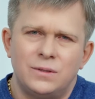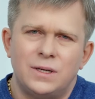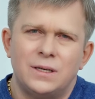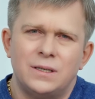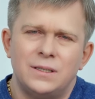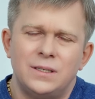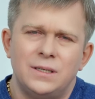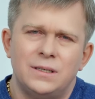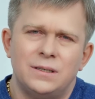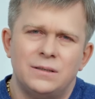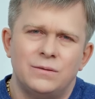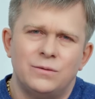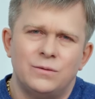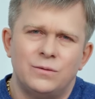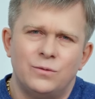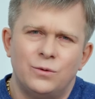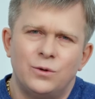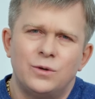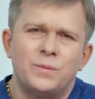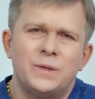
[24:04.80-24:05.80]
somewhere
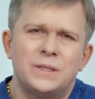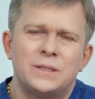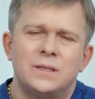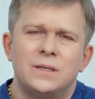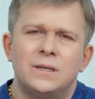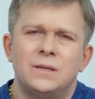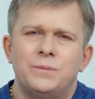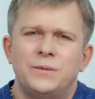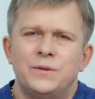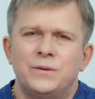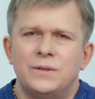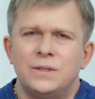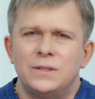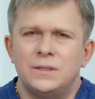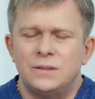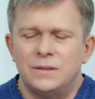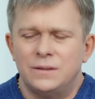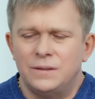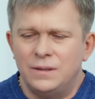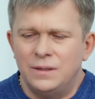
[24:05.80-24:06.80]
where a thief
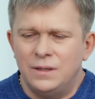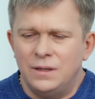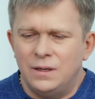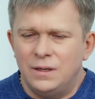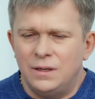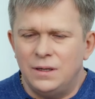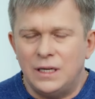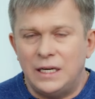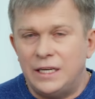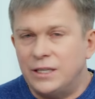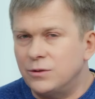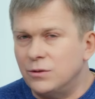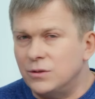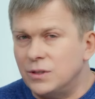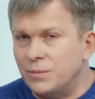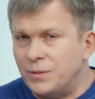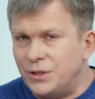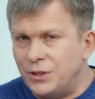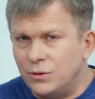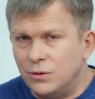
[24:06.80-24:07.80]
breaks in,
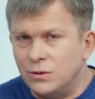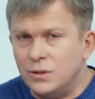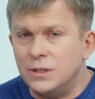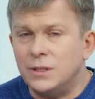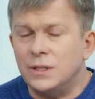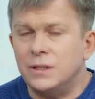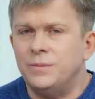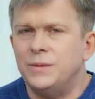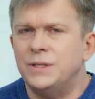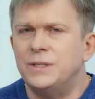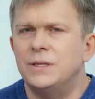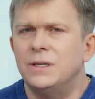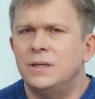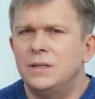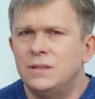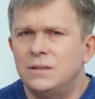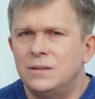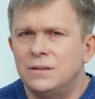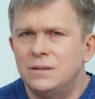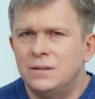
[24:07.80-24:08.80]
or someone
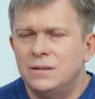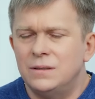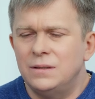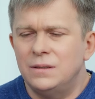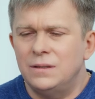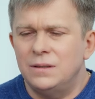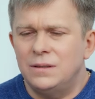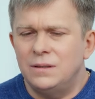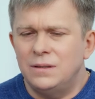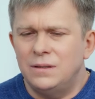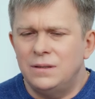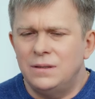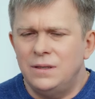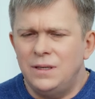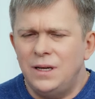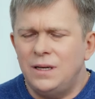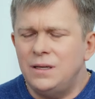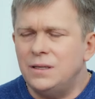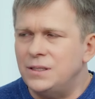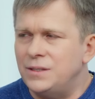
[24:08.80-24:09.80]
comes and takes it
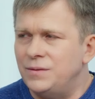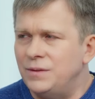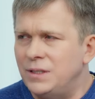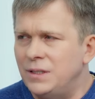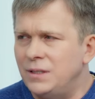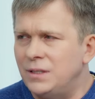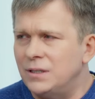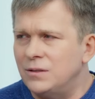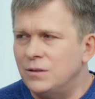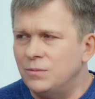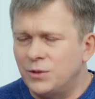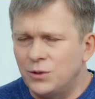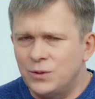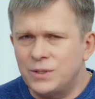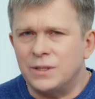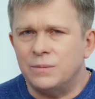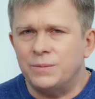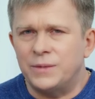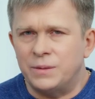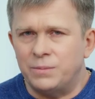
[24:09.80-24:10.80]
away,
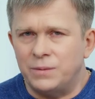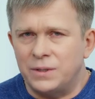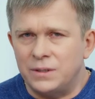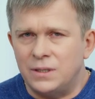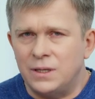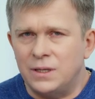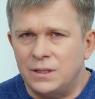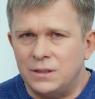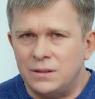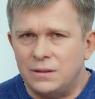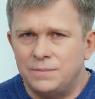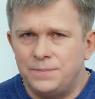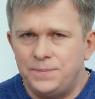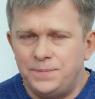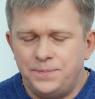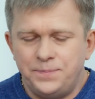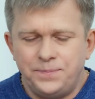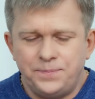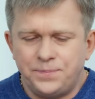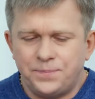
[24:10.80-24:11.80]
or, pardon me,
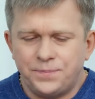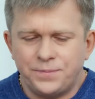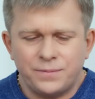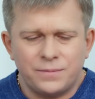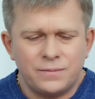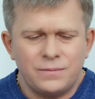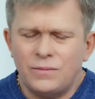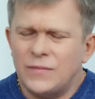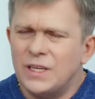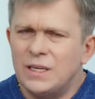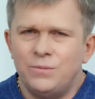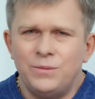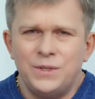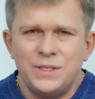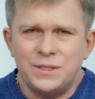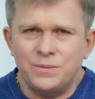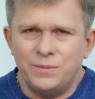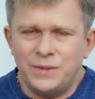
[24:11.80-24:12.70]
it just disappears.